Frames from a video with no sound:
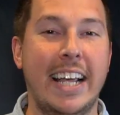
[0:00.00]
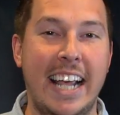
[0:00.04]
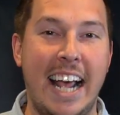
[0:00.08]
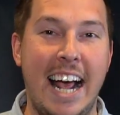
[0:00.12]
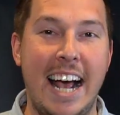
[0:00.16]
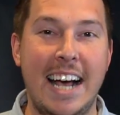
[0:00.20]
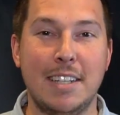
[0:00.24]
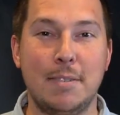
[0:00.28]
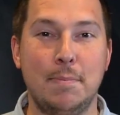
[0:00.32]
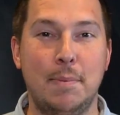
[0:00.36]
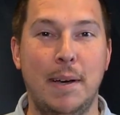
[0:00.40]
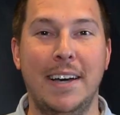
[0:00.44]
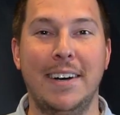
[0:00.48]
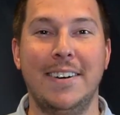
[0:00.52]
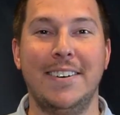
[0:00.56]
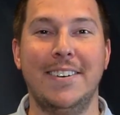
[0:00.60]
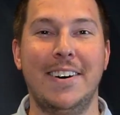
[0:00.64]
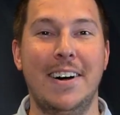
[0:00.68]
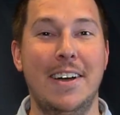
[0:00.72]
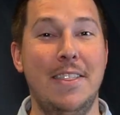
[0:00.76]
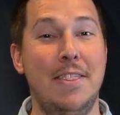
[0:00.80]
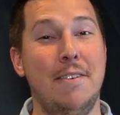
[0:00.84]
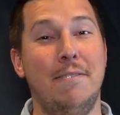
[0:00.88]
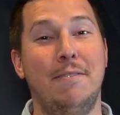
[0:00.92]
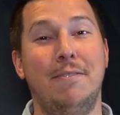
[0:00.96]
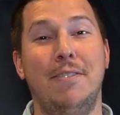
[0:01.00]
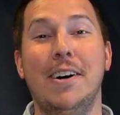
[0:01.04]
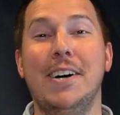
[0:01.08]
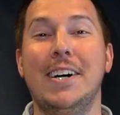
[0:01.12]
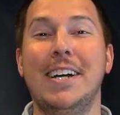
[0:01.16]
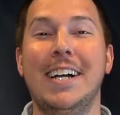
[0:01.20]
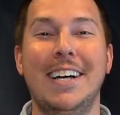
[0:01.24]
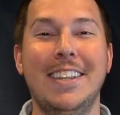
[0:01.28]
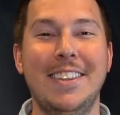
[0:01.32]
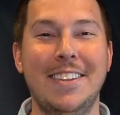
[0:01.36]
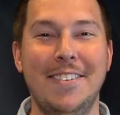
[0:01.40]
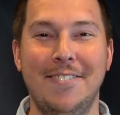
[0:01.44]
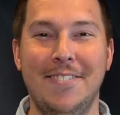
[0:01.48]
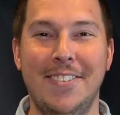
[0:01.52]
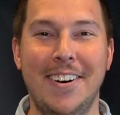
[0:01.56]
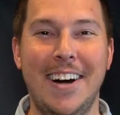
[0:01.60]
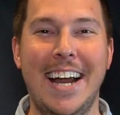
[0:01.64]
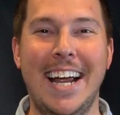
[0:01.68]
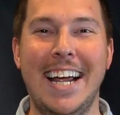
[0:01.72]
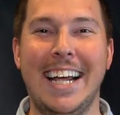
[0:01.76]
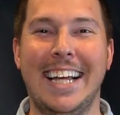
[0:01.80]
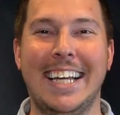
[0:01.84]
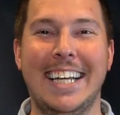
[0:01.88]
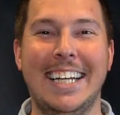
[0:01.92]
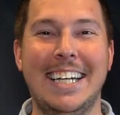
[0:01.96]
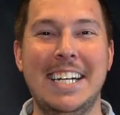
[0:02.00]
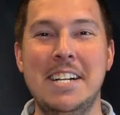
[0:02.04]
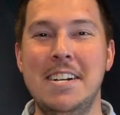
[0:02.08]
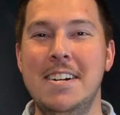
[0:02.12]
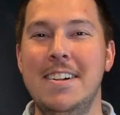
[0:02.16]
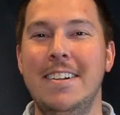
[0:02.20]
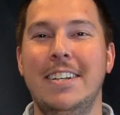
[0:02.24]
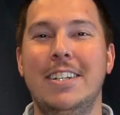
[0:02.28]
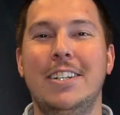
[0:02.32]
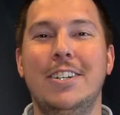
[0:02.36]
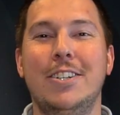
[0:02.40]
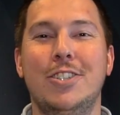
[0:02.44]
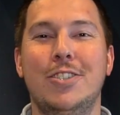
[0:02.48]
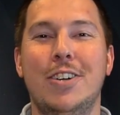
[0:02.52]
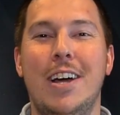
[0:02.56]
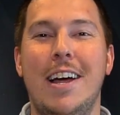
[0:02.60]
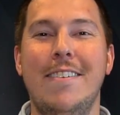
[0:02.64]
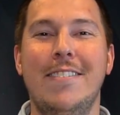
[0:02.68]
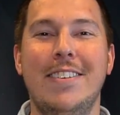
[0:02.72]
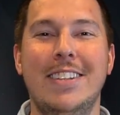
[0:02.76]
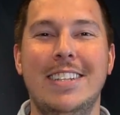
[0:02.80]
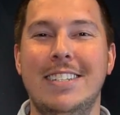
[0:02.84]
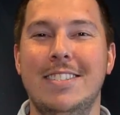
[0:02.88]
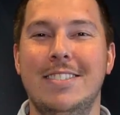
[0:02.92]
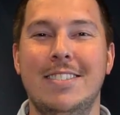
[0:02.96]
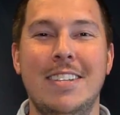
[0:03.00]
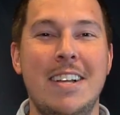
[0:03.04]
gas pedal and the foot on the brake, and you're driving